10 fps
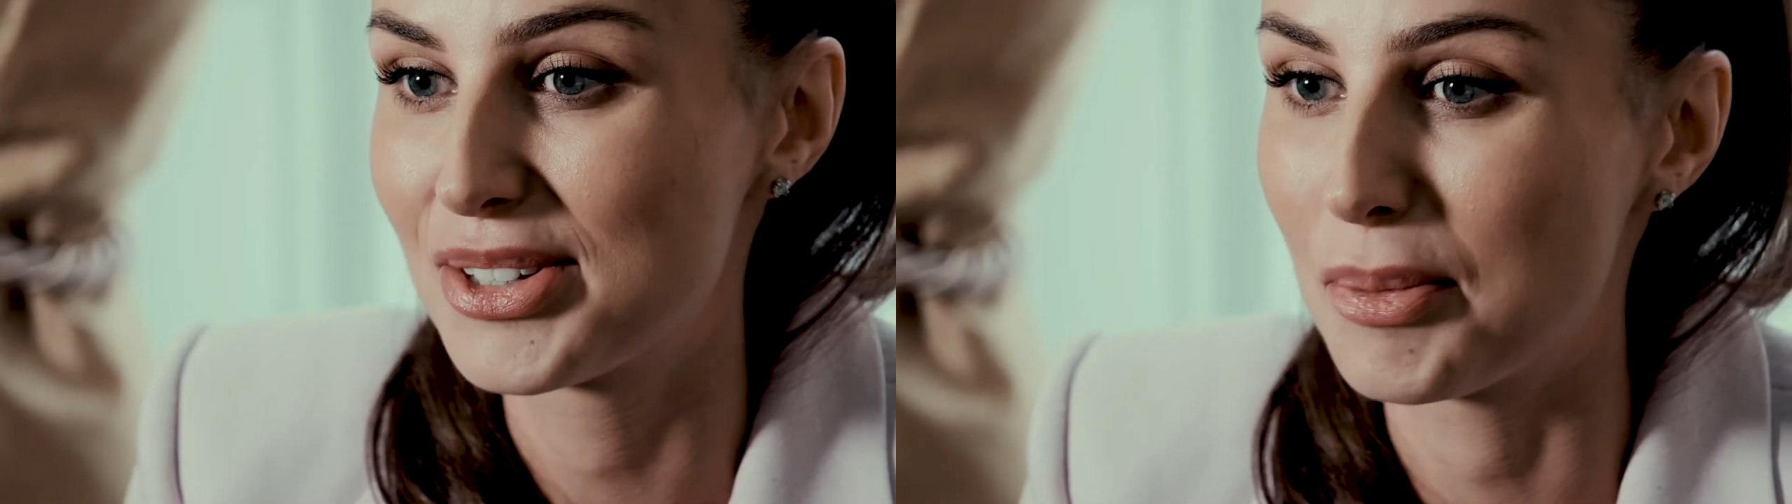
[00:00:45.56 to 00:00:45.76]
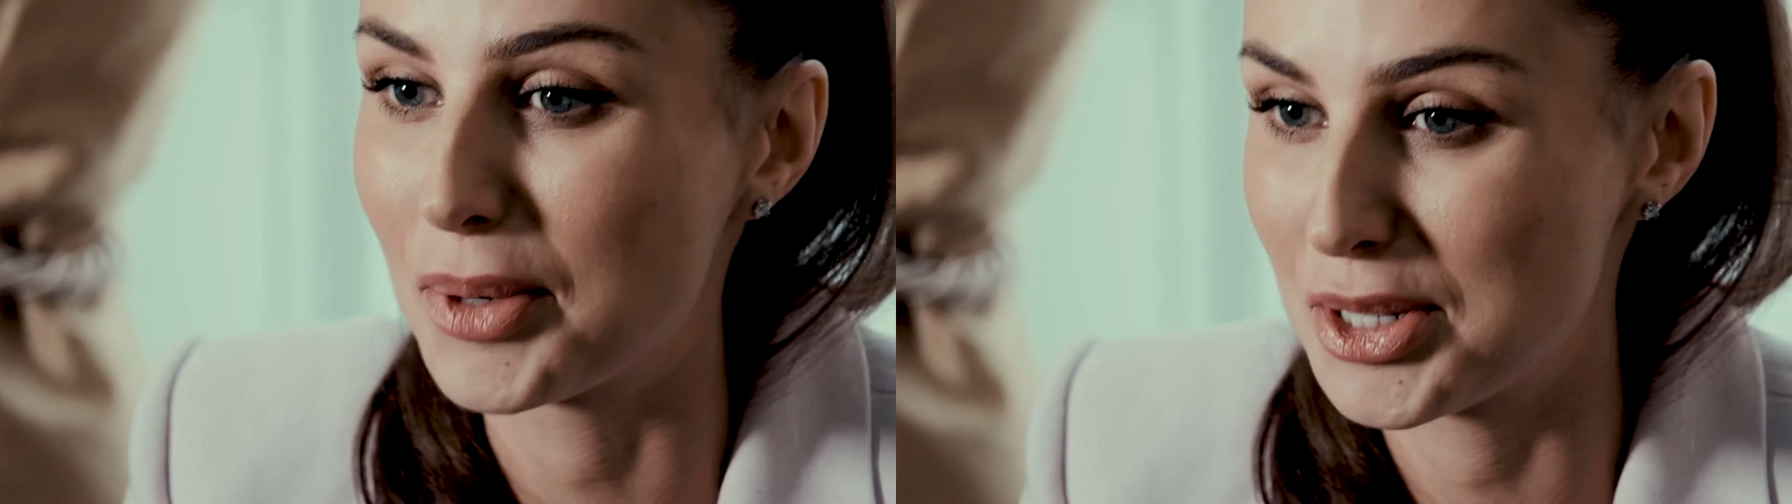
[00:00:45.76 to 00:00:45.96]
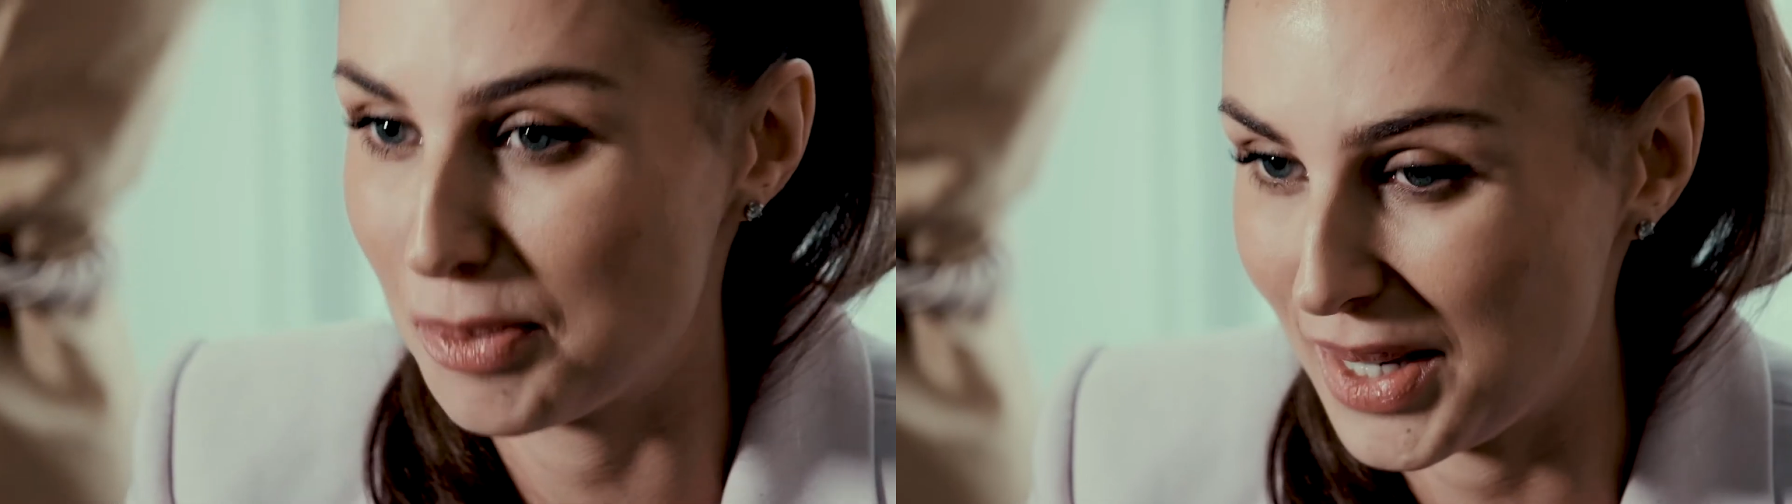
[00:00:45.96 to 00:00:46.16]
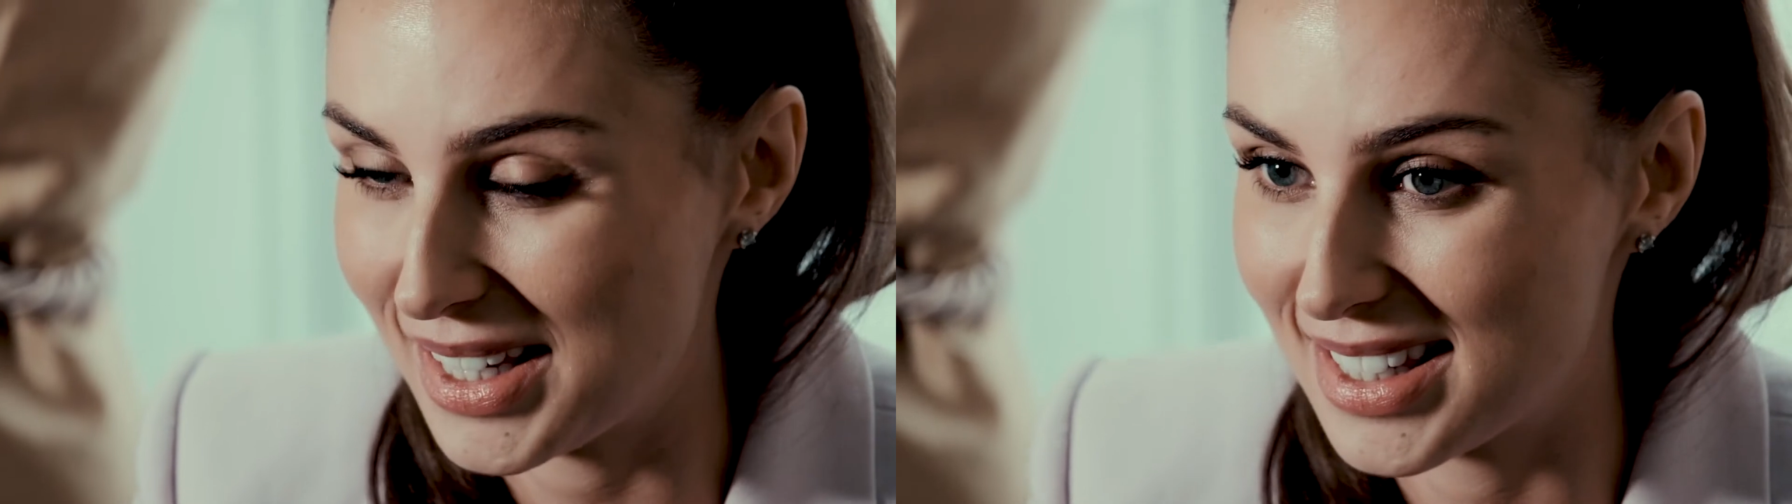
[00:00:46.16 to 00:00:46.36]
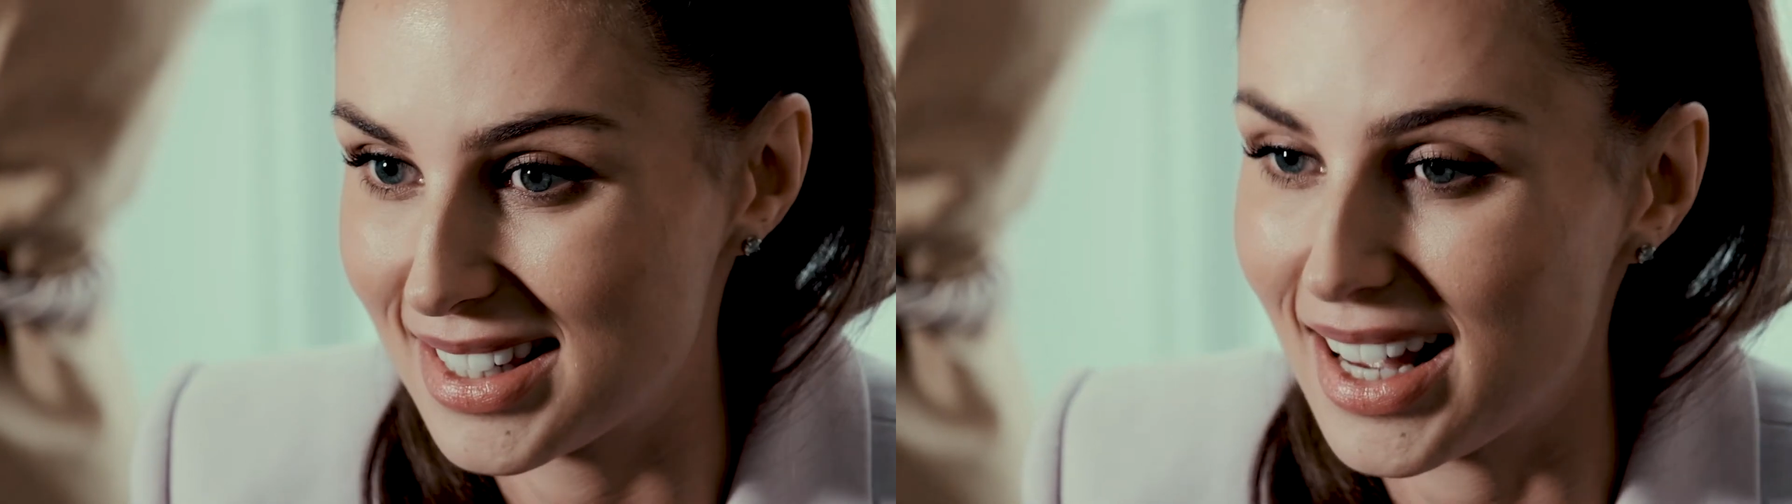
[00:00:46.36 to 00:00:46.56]
someone
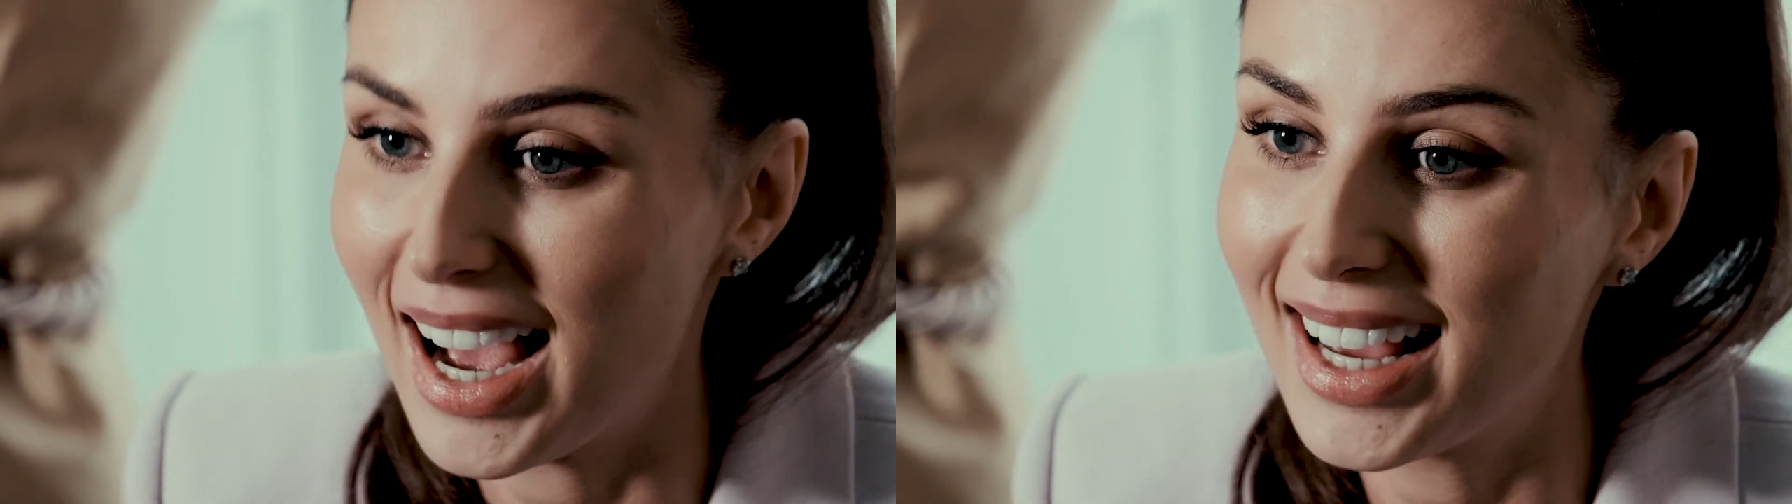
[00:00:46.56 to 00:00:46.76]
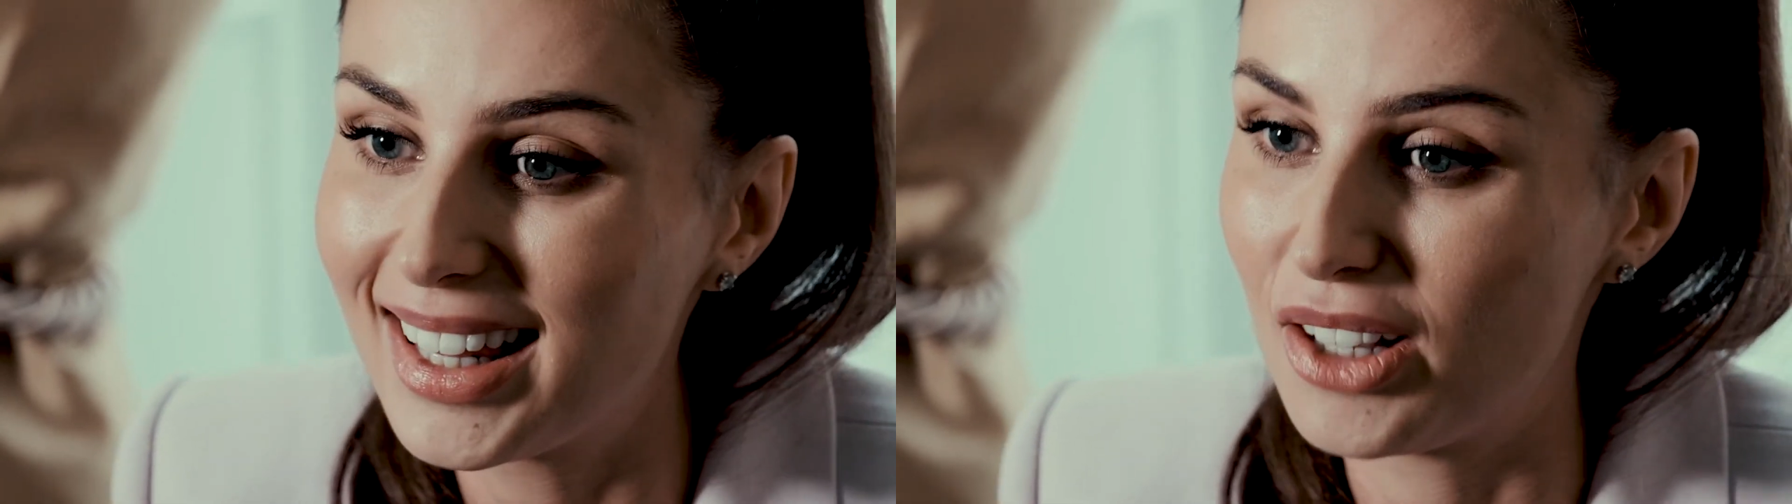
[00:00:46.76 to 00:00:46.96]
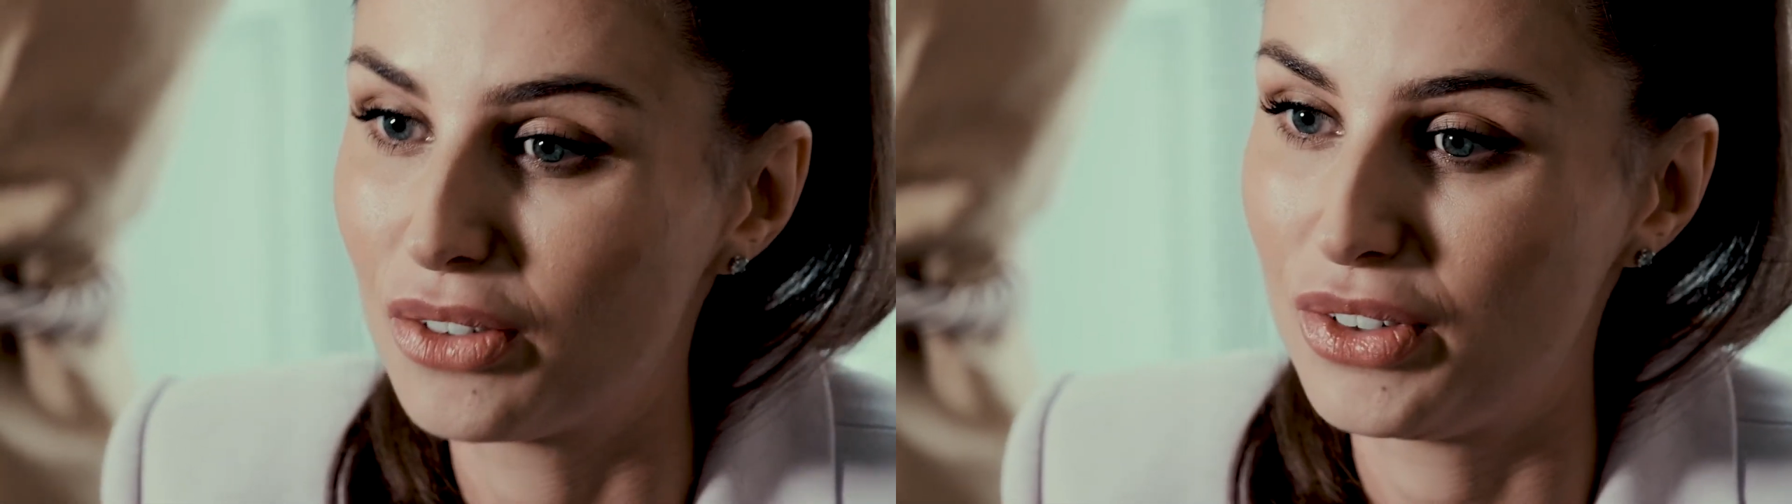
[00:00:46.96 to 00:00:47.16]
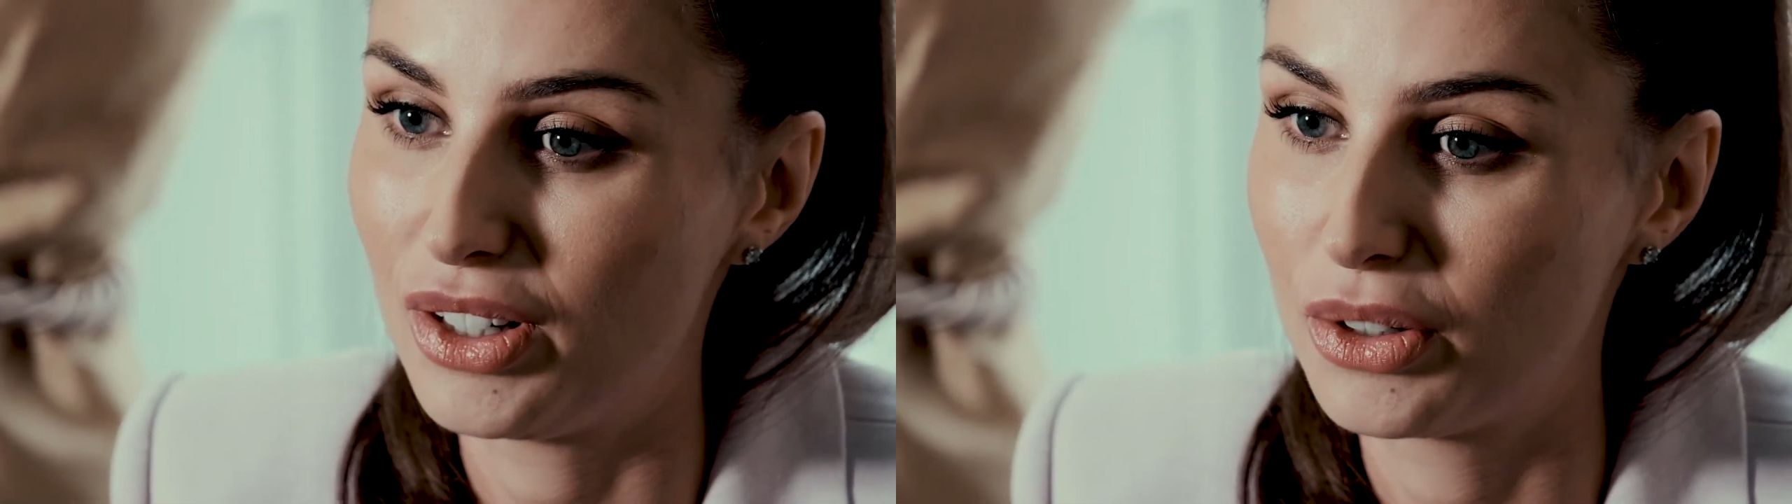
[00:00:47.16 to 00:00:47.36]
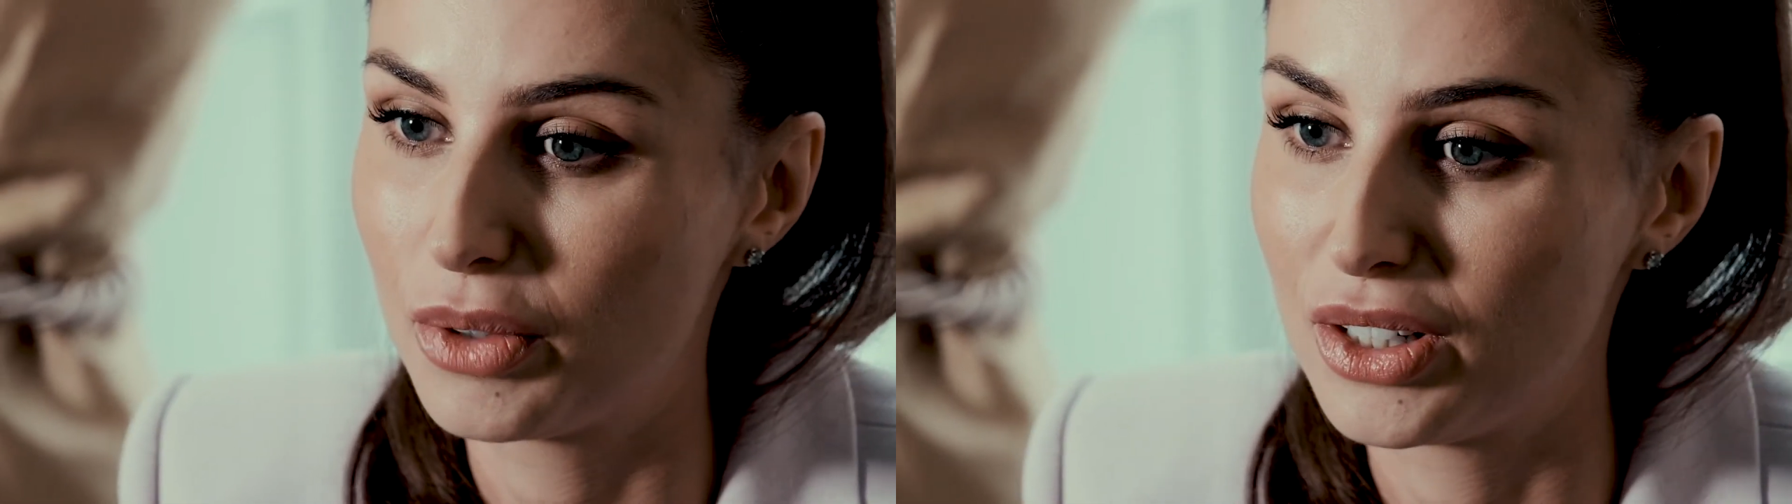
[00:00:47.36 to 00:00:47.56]
speaks highly of
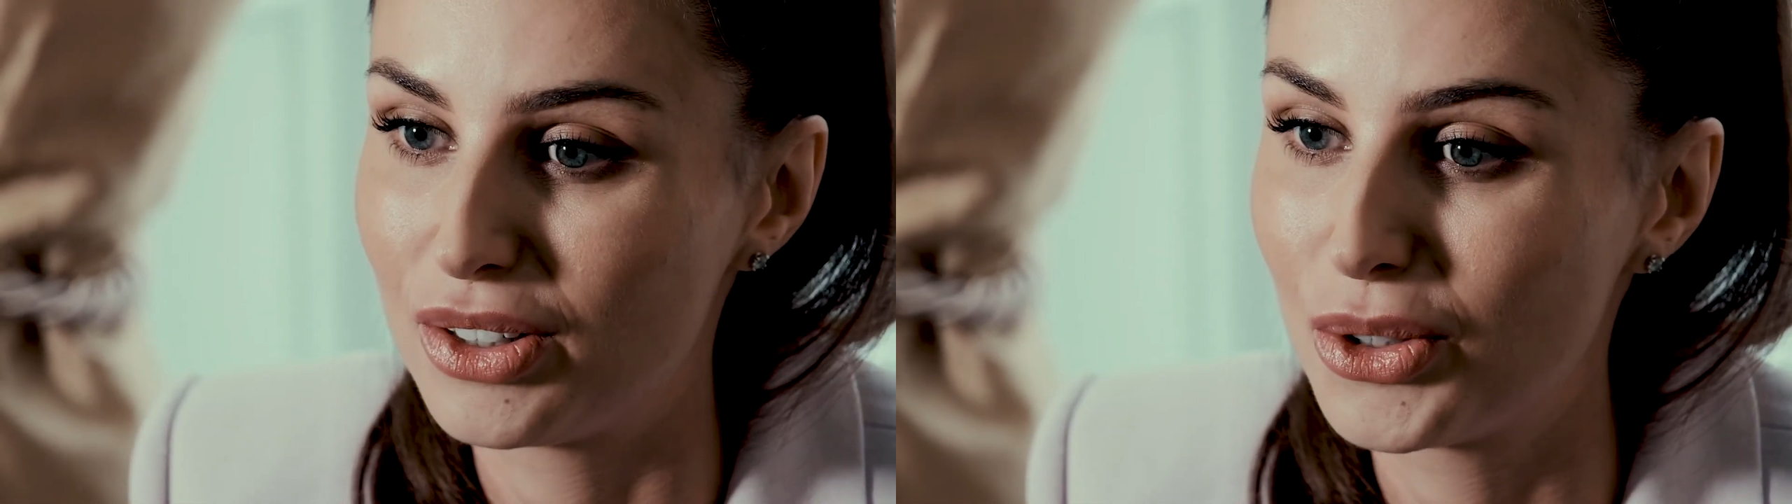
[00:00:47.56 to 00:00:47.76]
you and